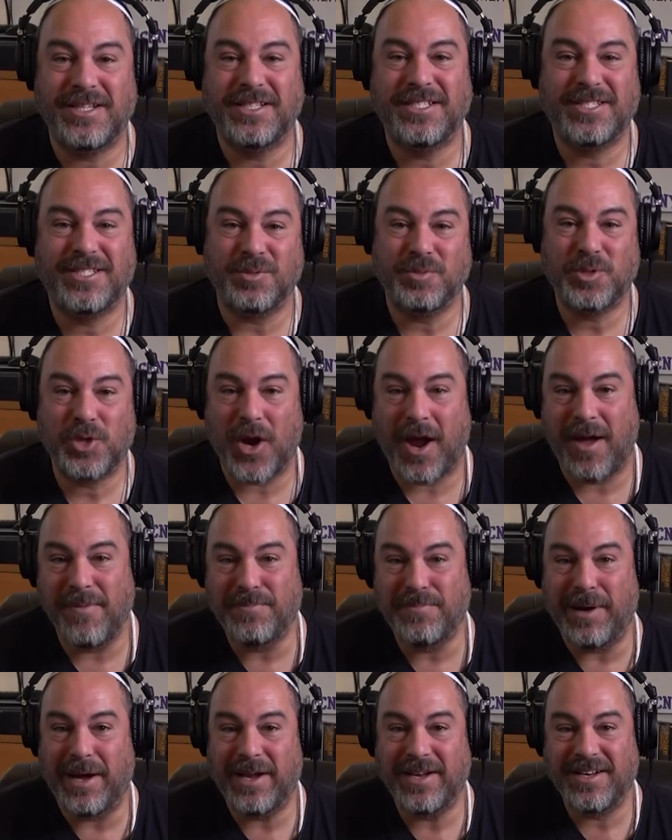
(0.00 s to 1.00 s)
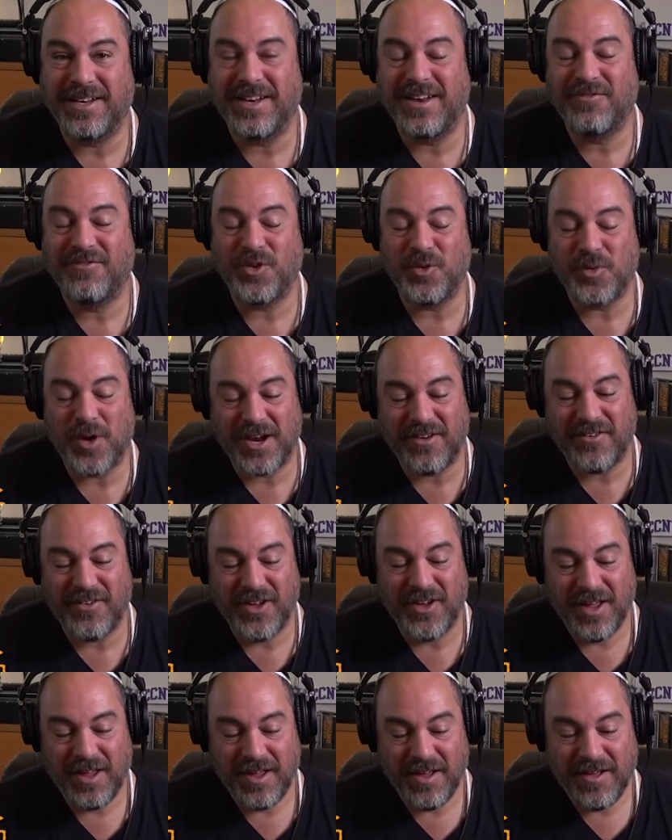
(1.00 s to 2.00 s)
and the subscribe button. If you want to
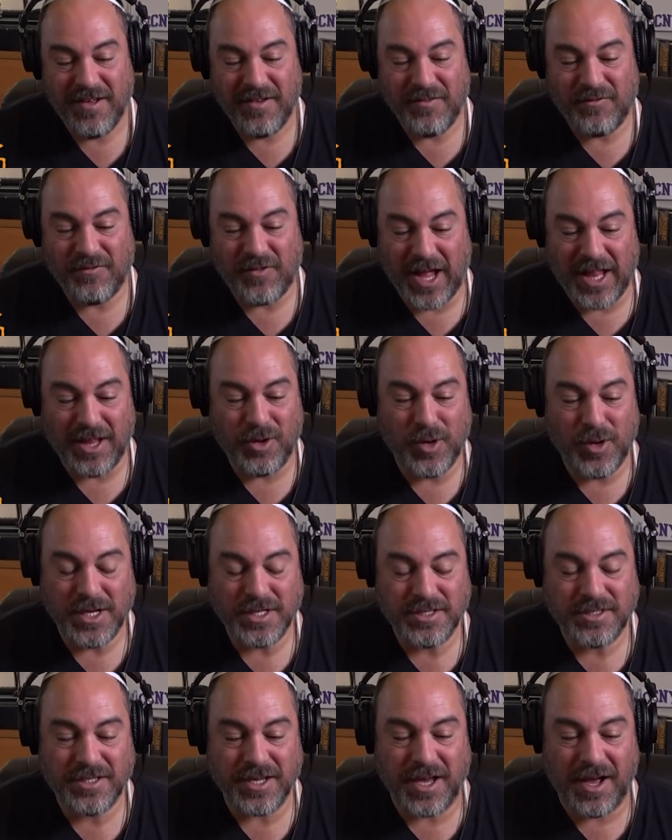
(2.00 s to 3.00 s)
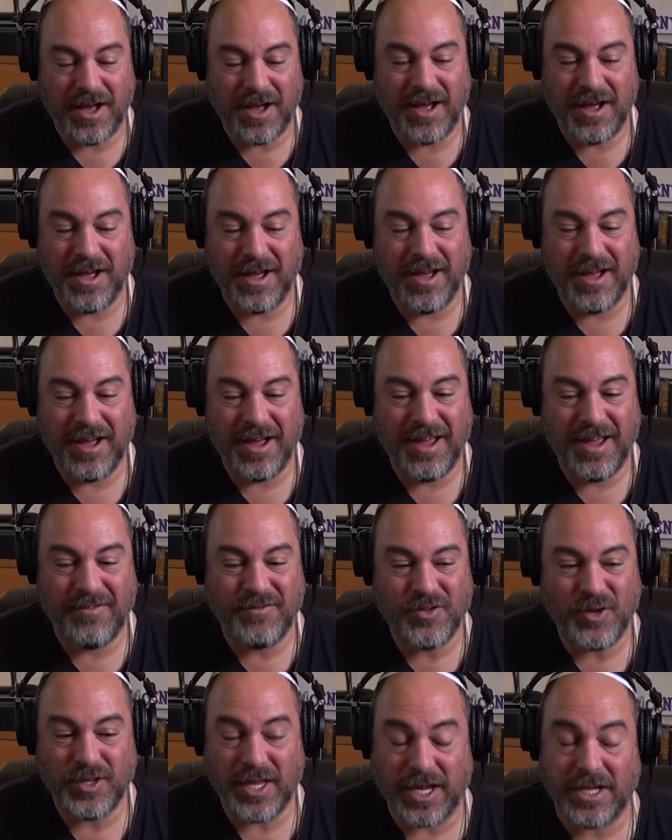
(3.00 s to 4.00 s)
follow us,
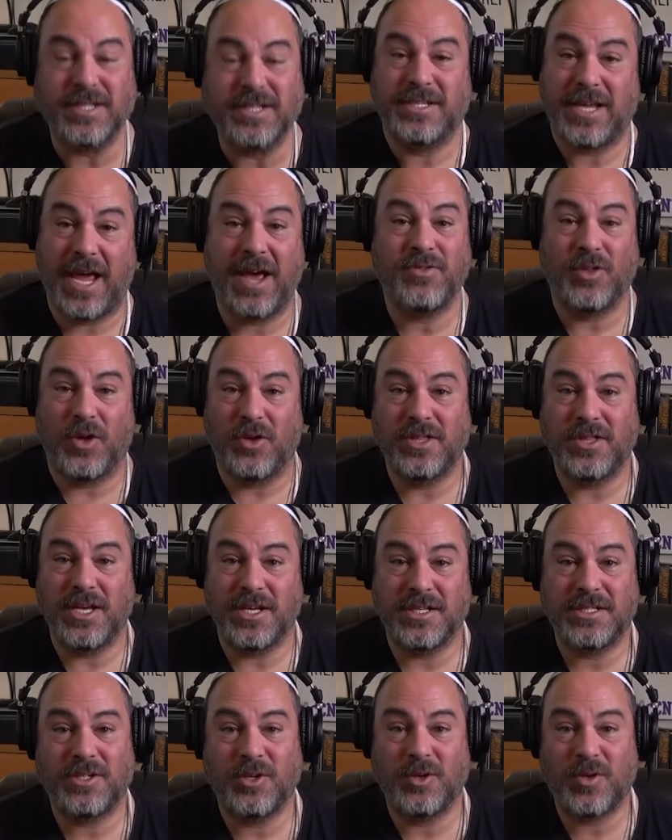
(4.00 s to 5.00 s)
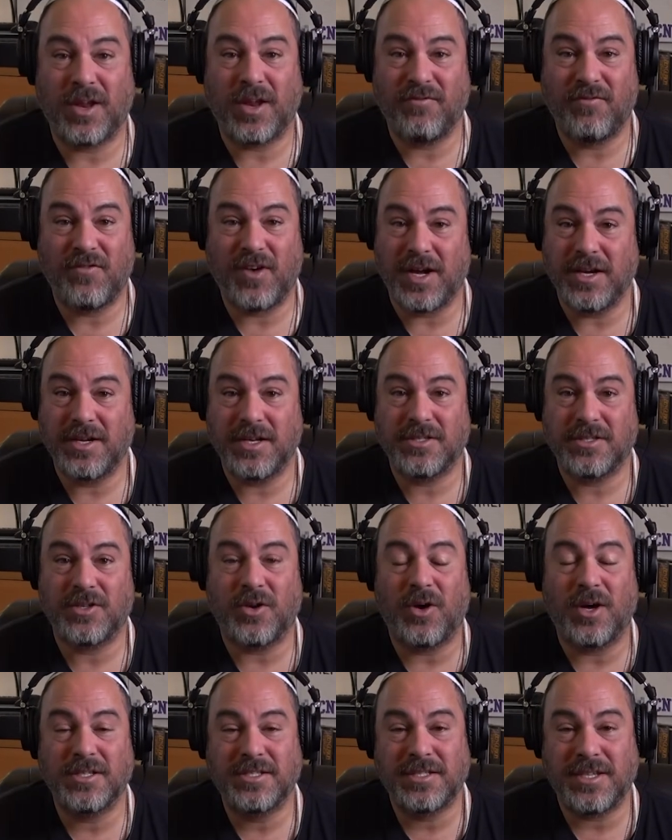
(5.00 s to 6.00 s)
if you'd like to download this, you can find us
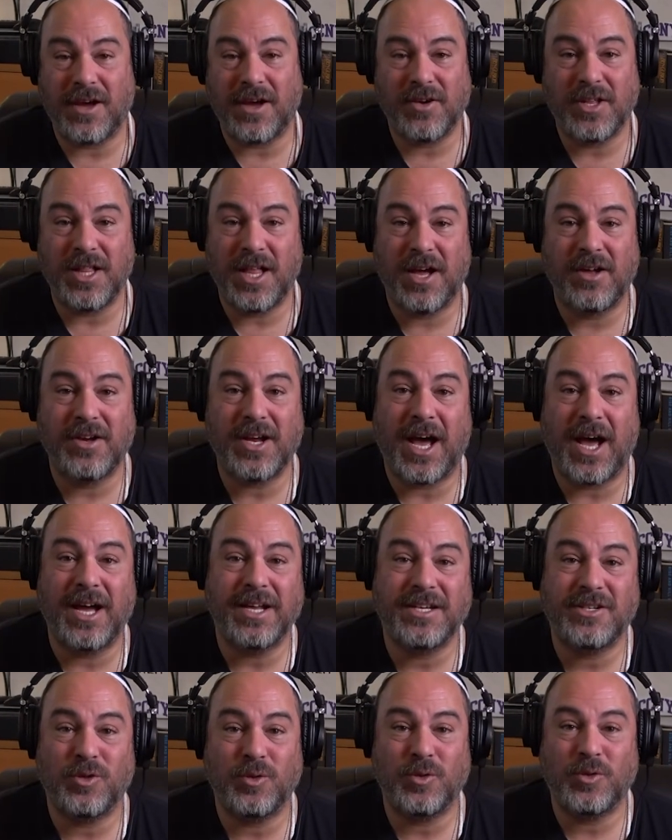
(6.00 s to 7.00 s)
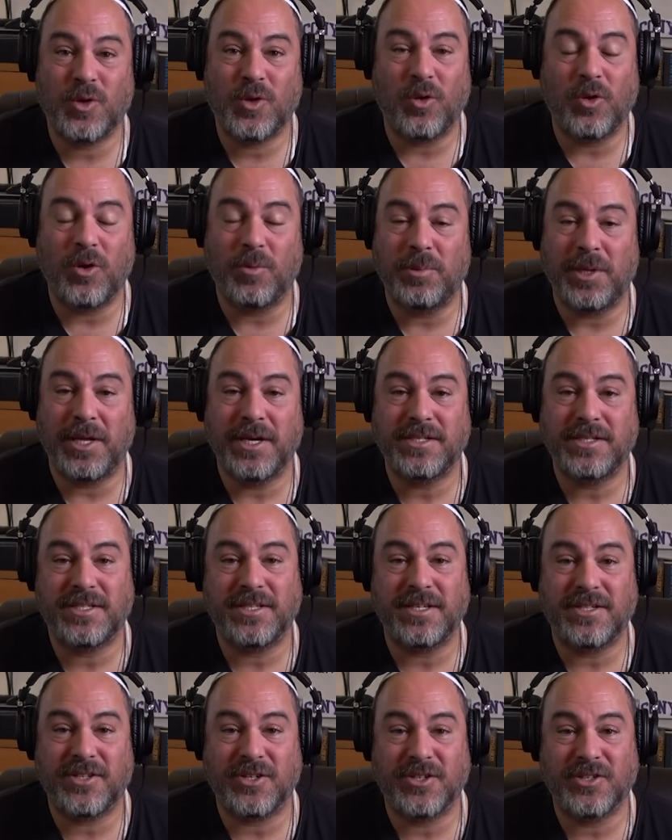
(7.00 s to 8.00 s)
on SoundCloud, iTunes, Google Play,
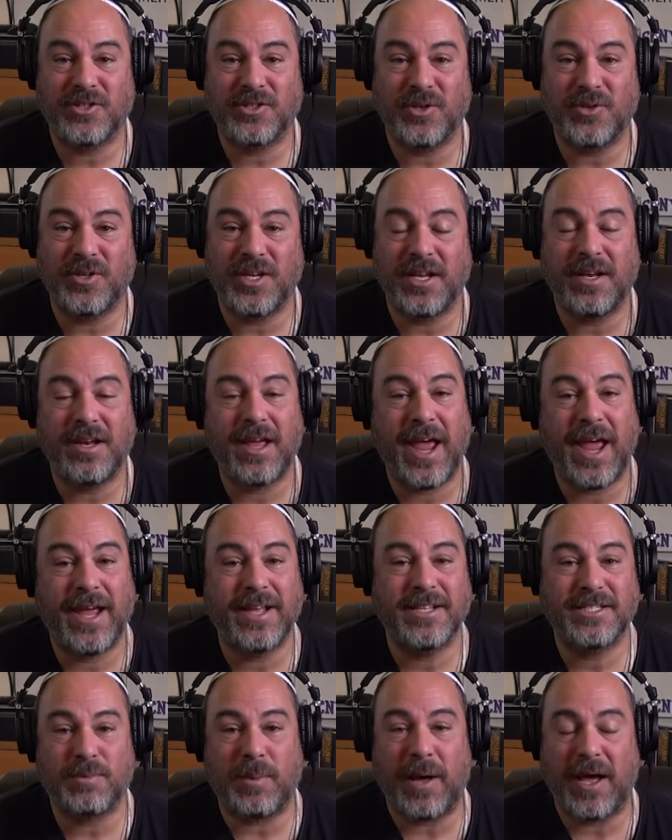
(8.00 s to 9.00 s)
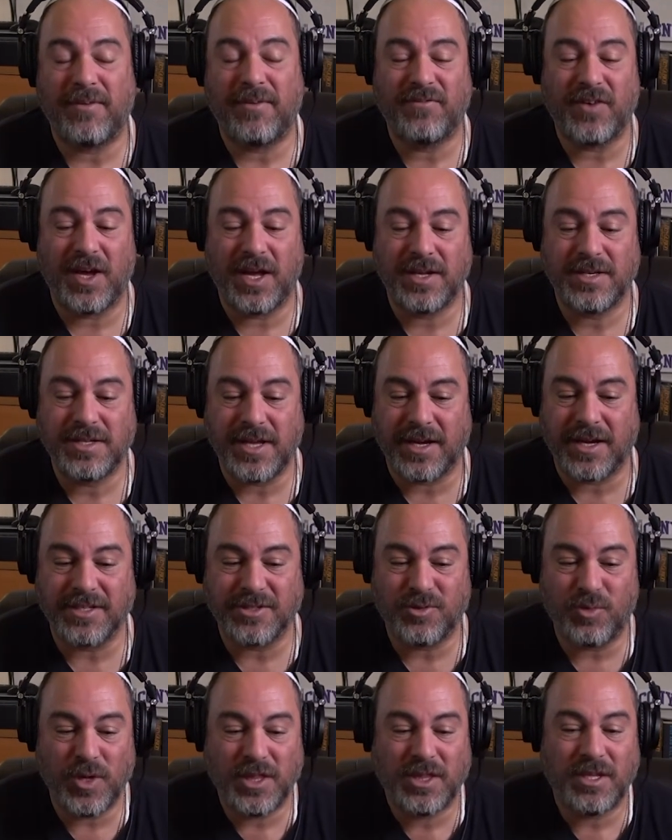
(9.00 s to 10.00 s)
Stitcher, TuneIn, and Spotify, and take
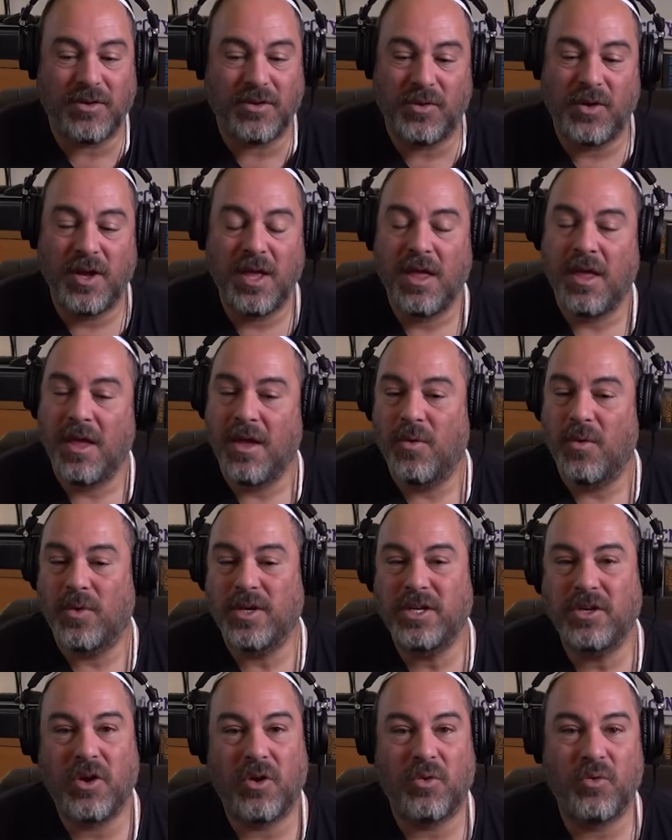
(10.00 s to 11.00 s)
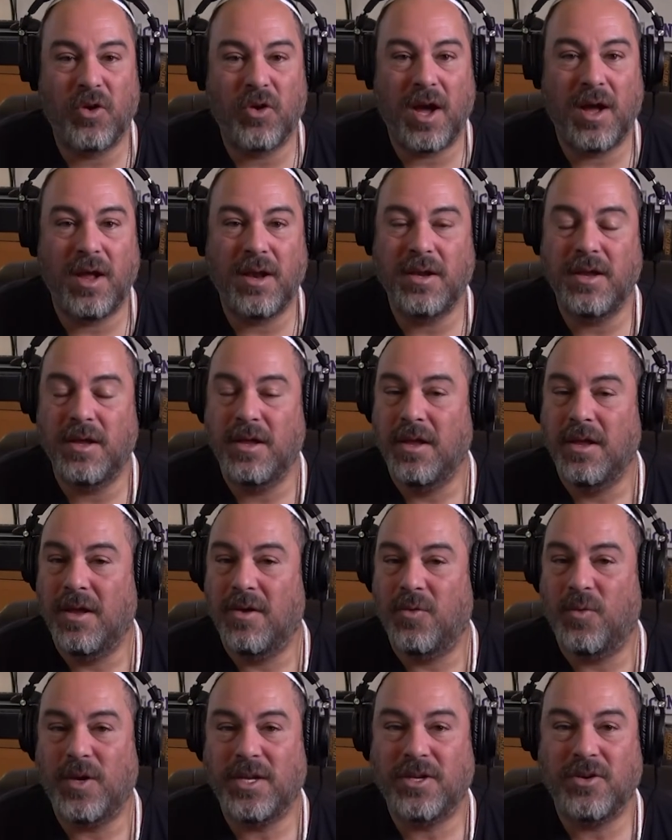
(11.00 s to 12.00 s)
us with you when you go run,
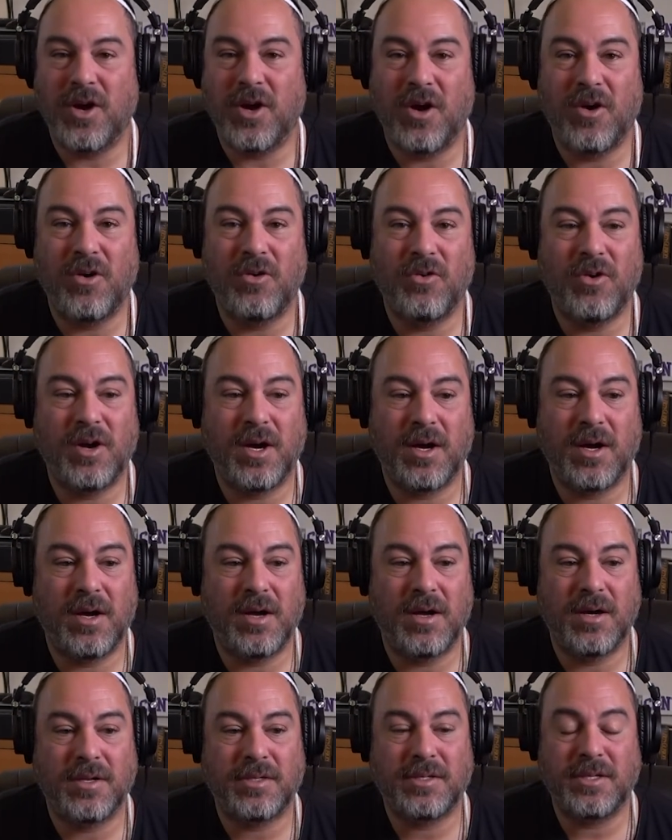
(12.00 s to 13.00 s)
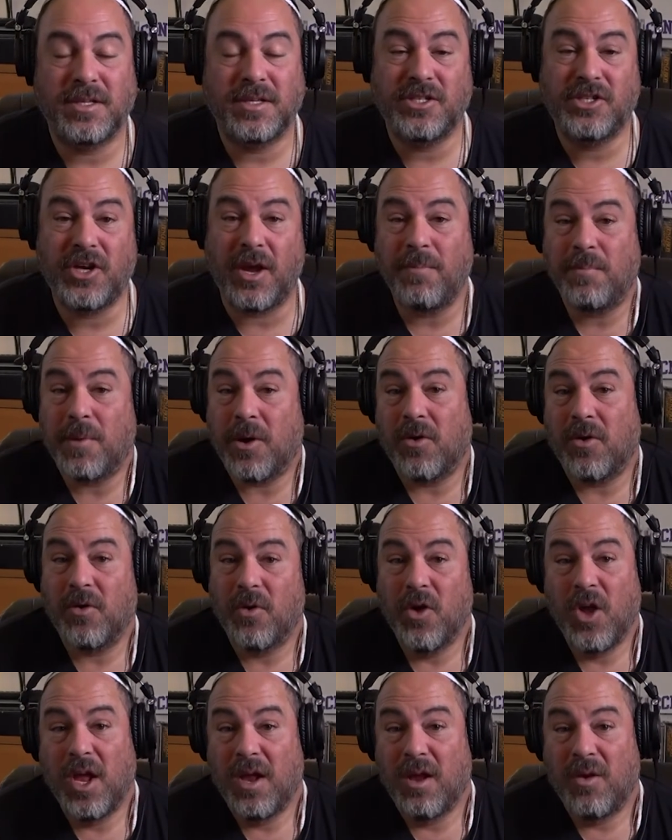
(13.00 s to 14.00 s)
when you go to the gym, or
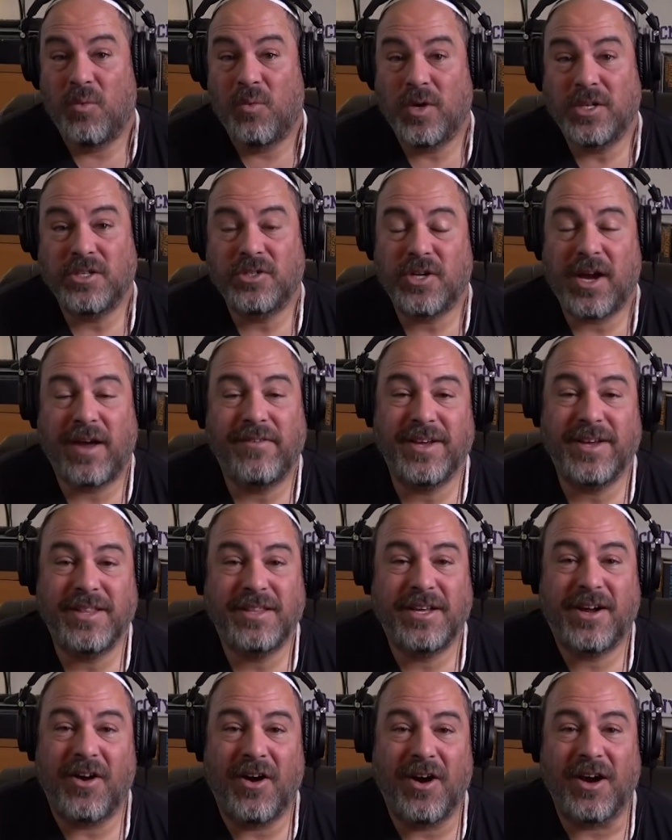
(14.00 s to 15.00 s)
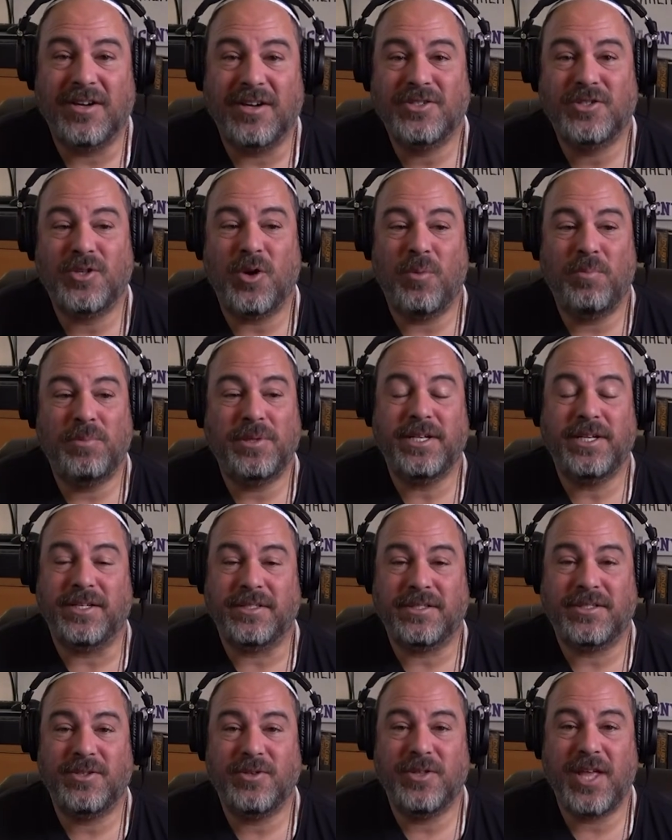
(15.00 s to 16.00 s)
when you're driving in the car. So
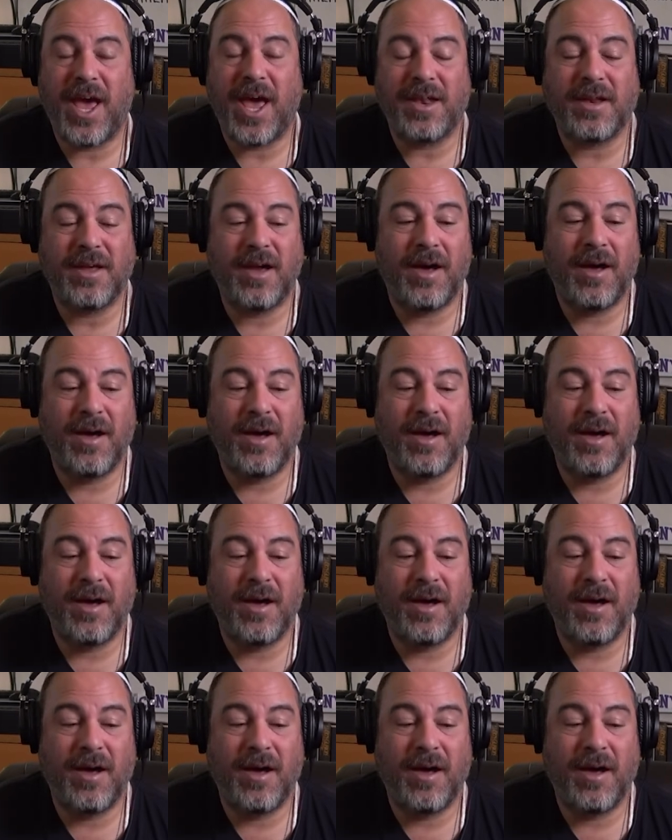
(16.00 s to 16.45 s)
please do that.